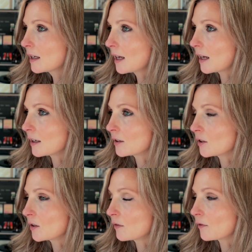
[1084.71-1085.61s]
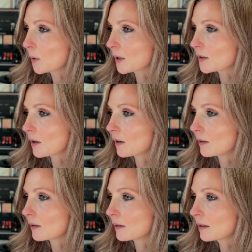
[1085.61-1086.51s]
and focus
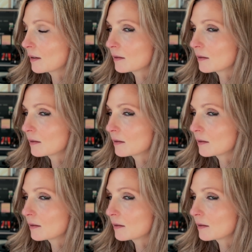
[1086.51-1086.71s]
on